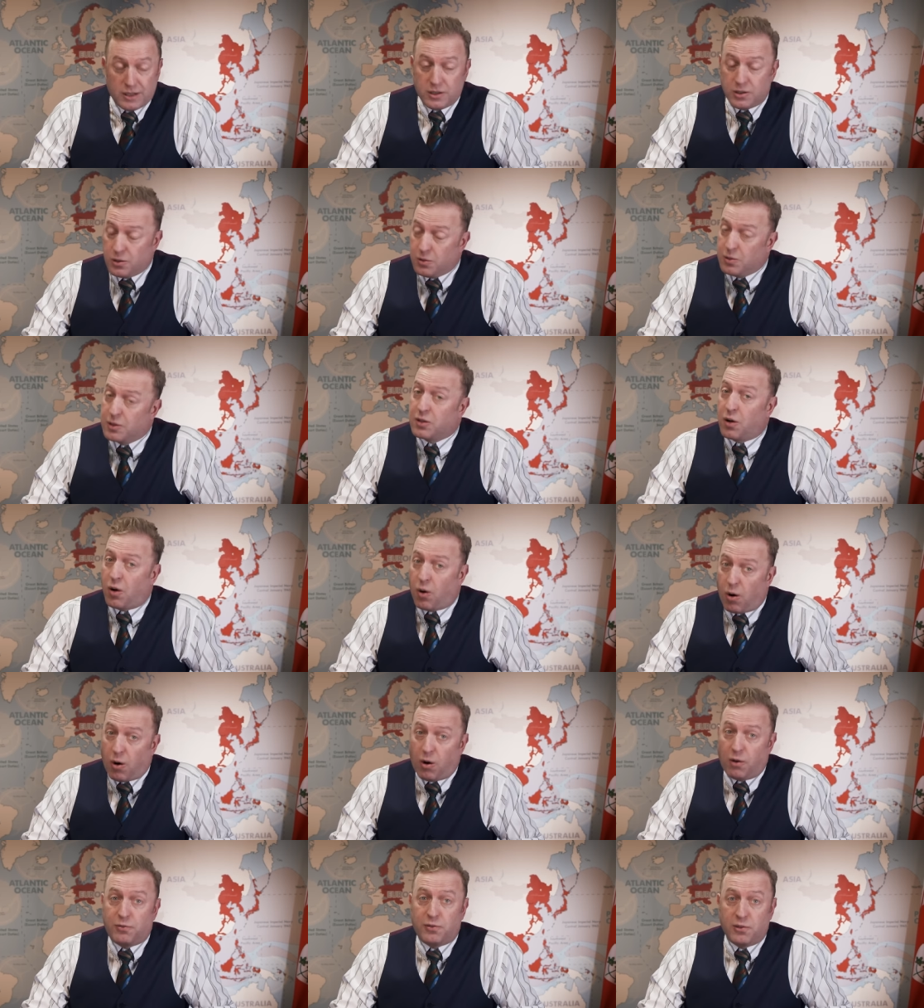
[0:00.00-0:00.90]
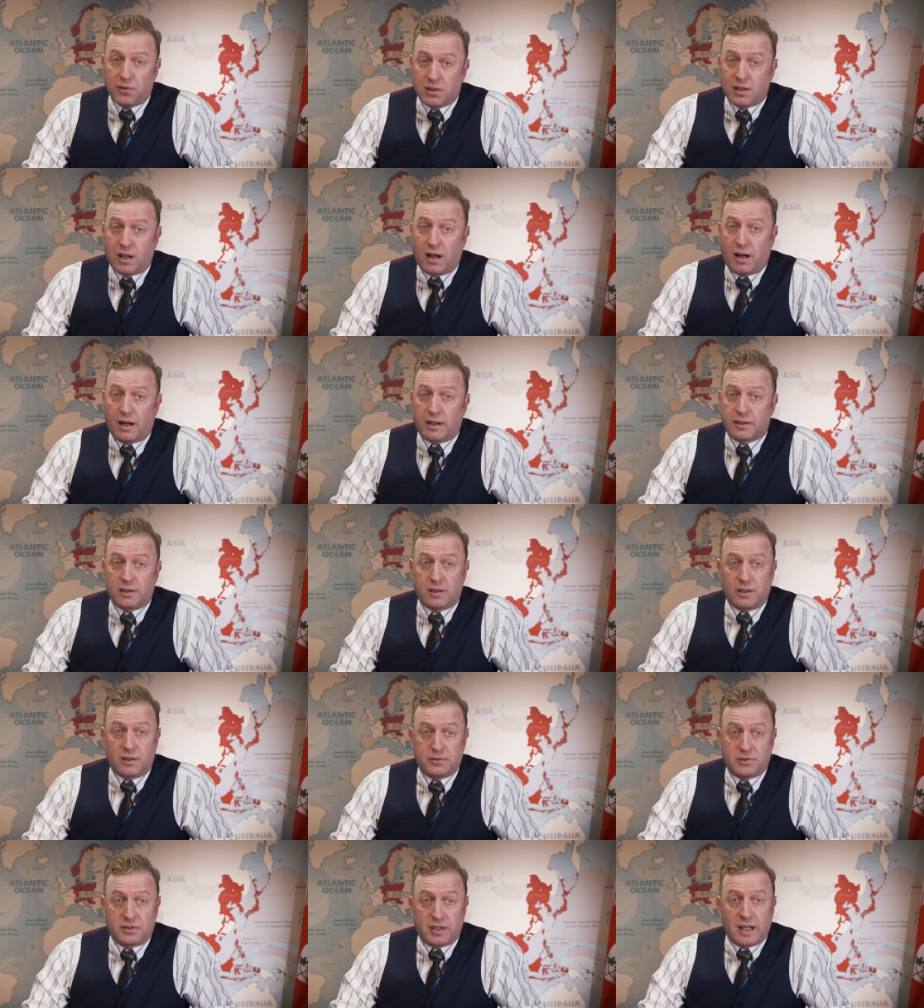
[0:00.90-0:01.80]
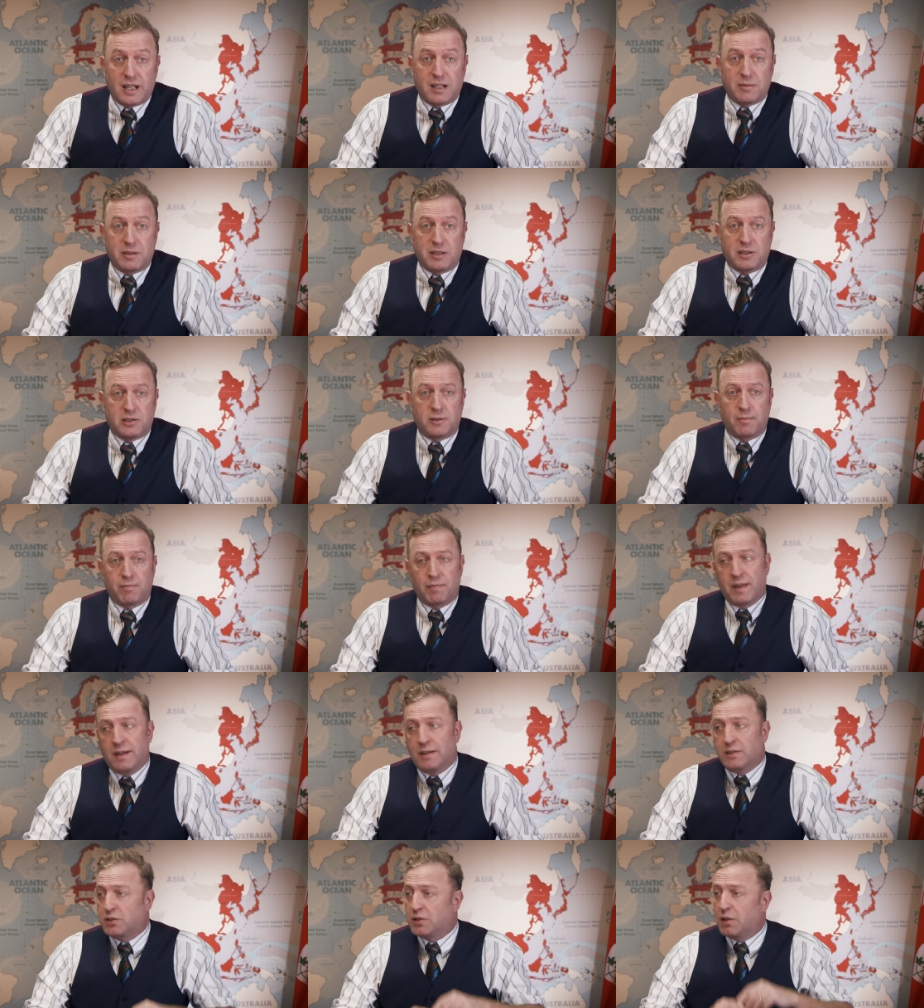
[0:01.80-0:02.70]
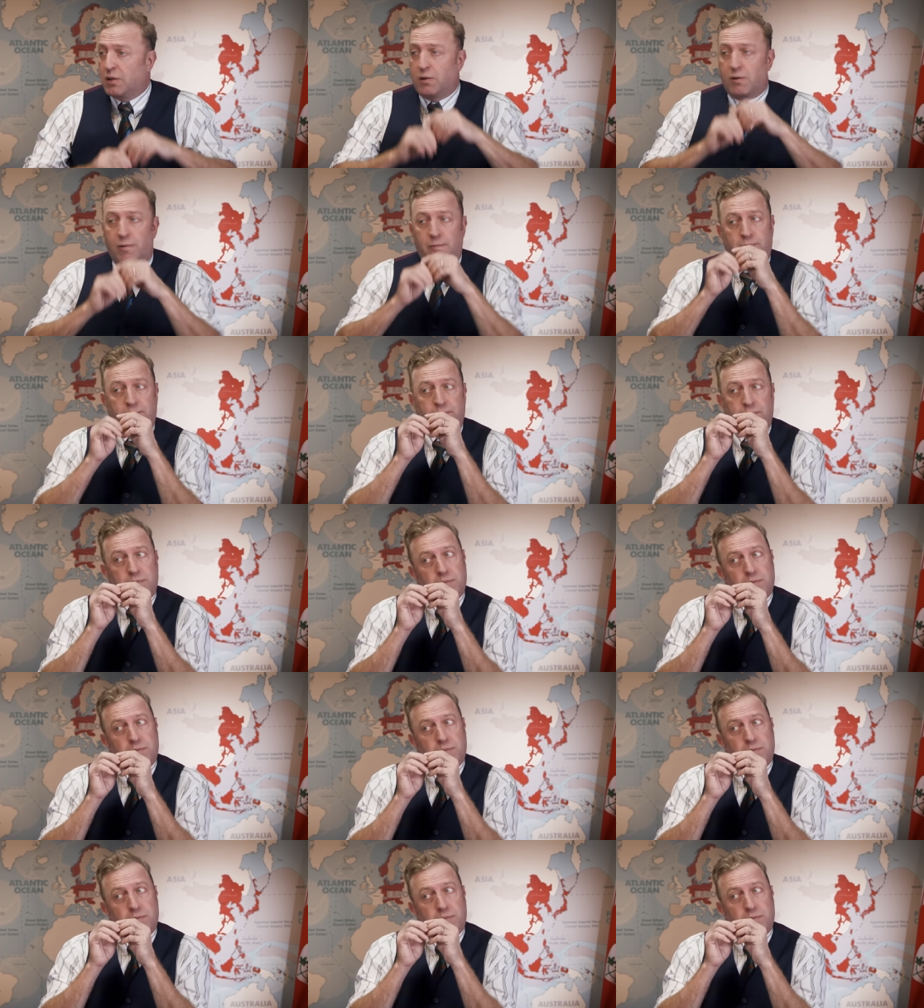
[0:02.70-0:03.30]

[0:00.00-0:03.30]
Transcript: can do an awful lot of damage. So,